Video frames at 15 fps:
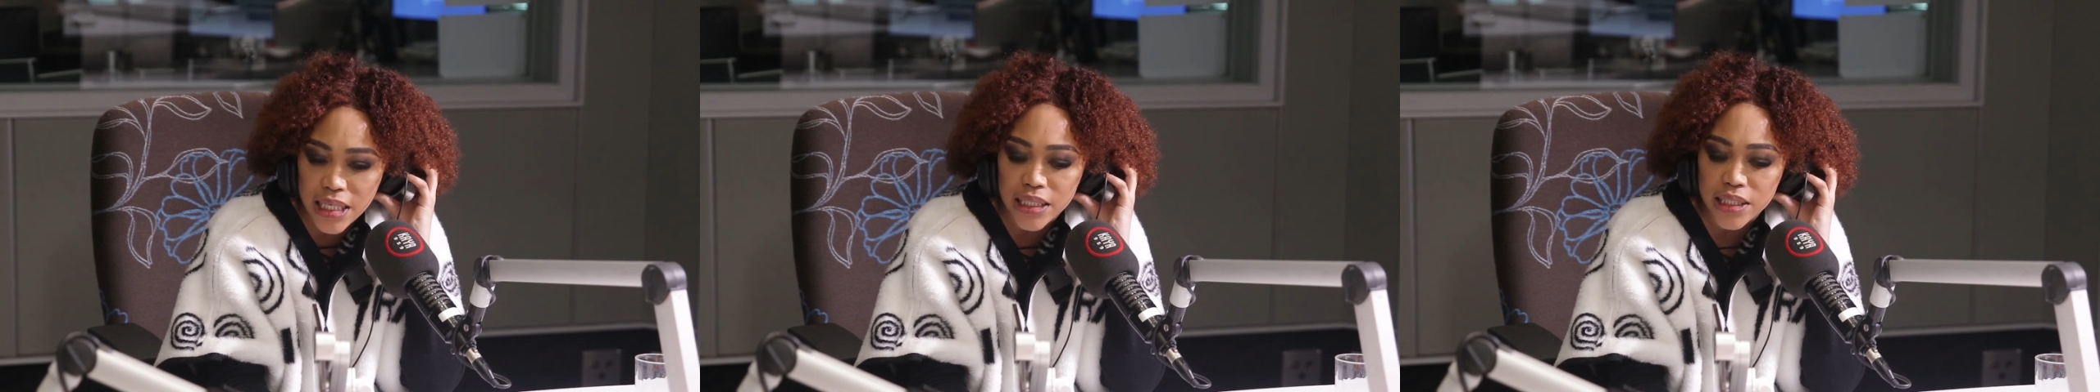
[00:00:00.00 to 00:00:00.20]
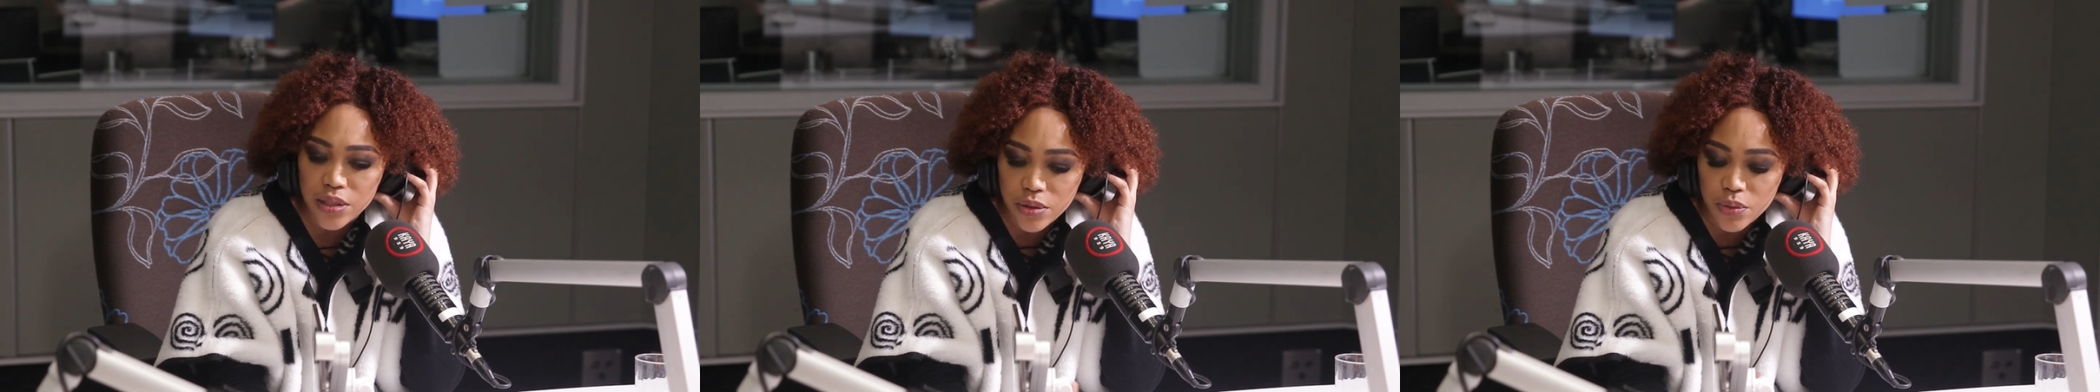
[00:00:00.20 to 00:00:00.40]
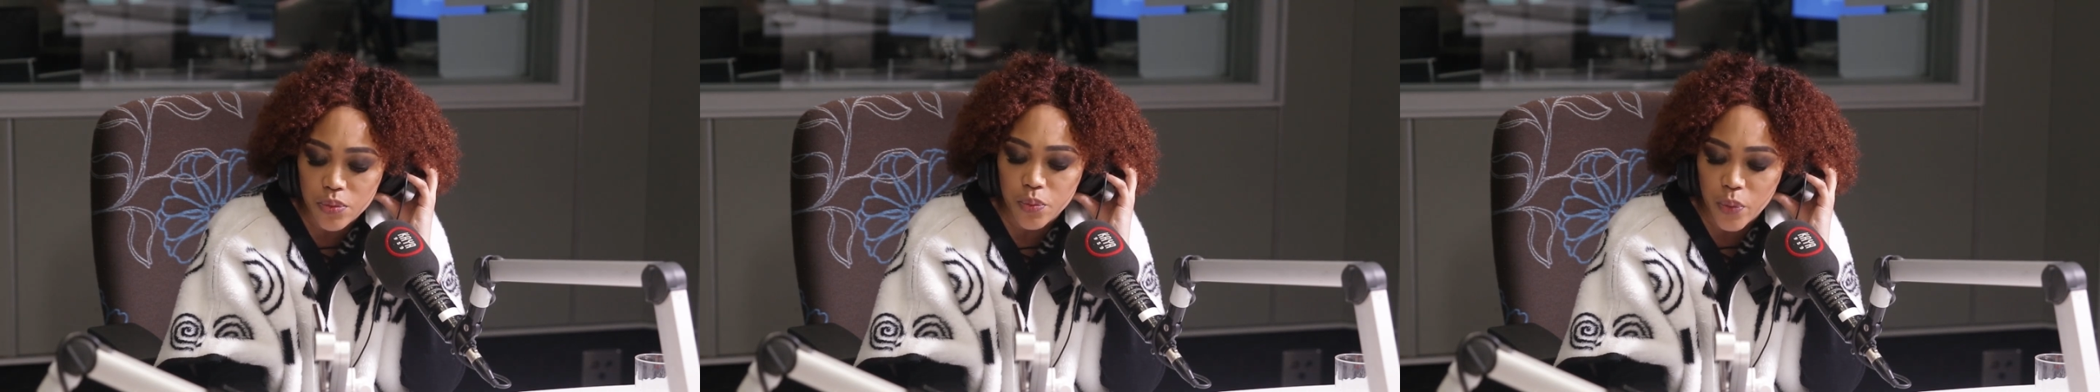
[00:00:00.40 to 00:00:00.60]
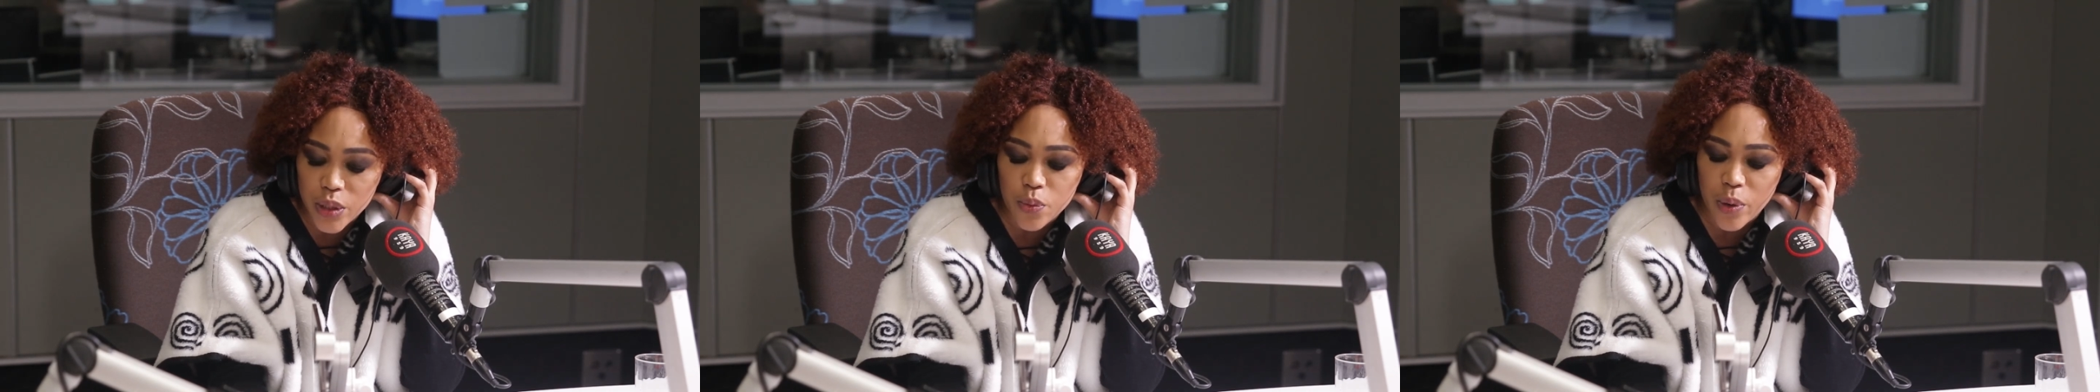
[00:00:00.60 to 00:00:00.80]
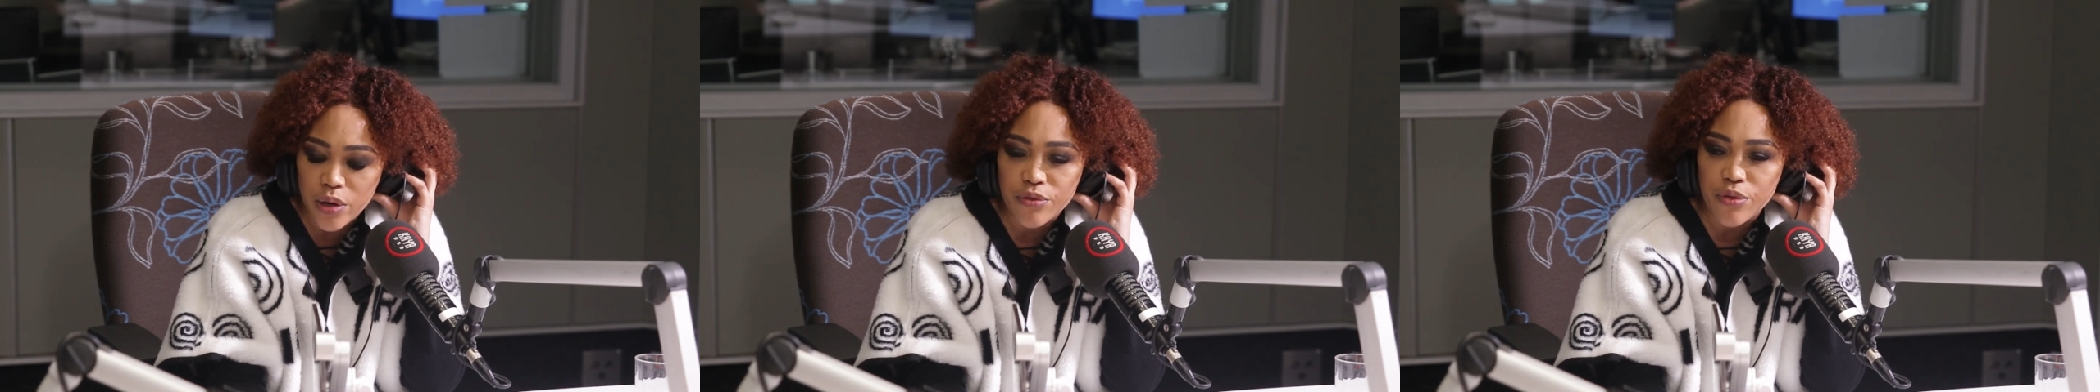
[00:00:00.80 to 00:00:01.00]
and it
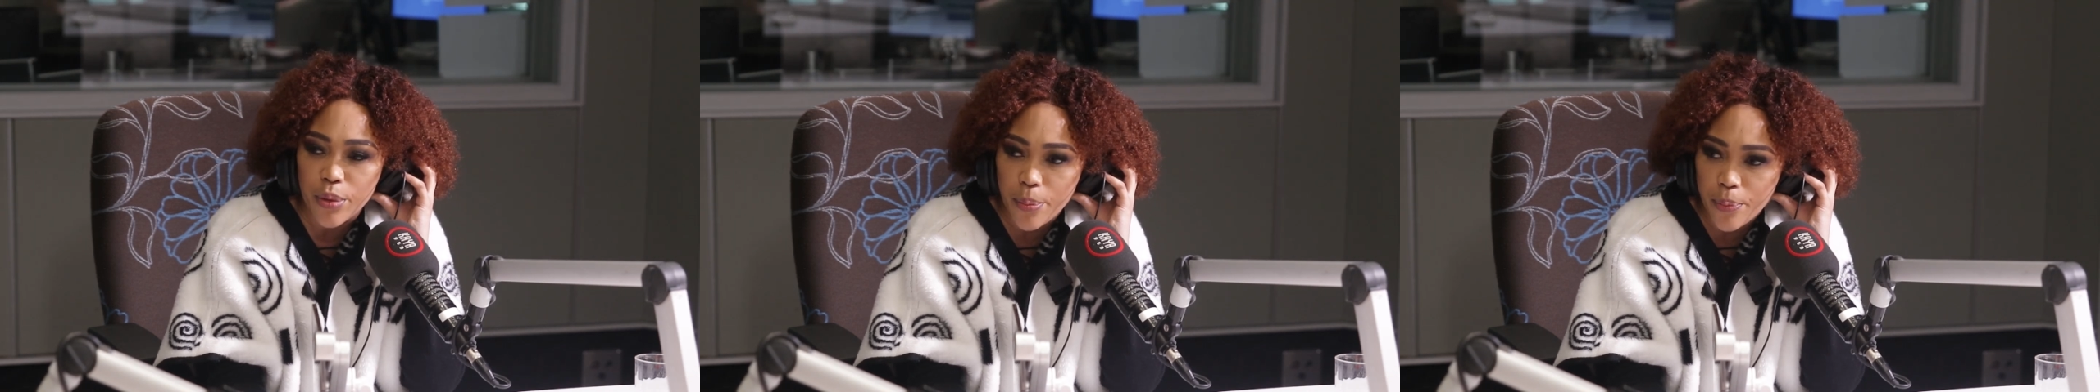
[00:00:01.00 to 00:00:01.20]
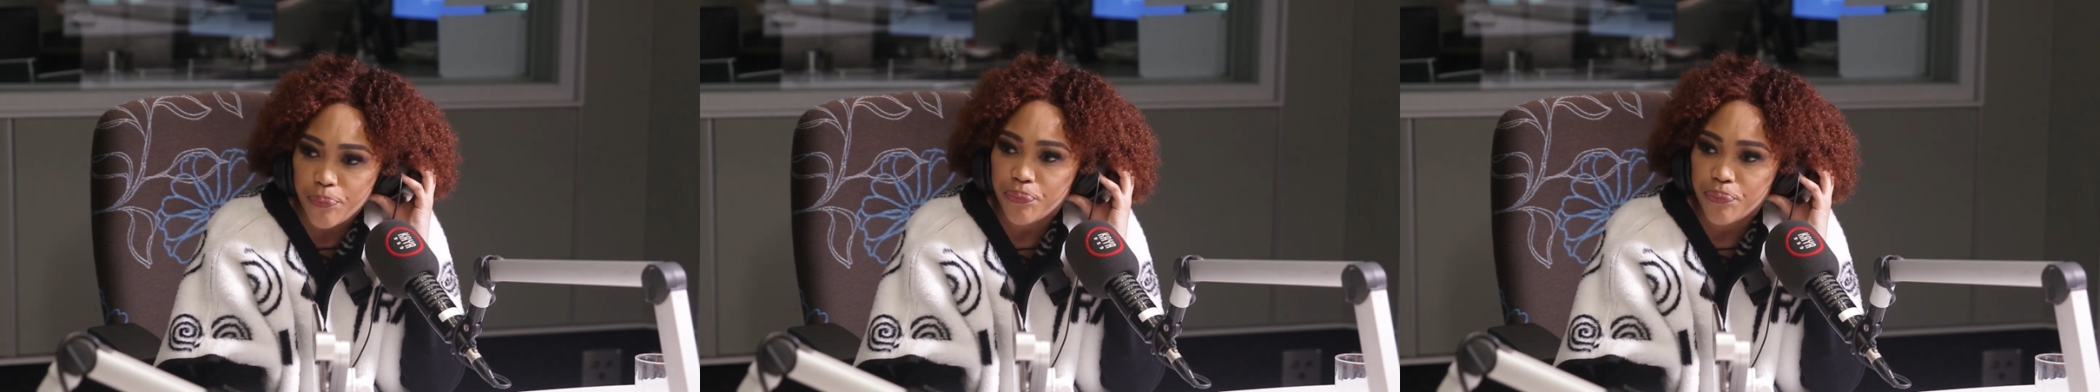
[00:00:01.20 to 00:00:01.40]
was one of them.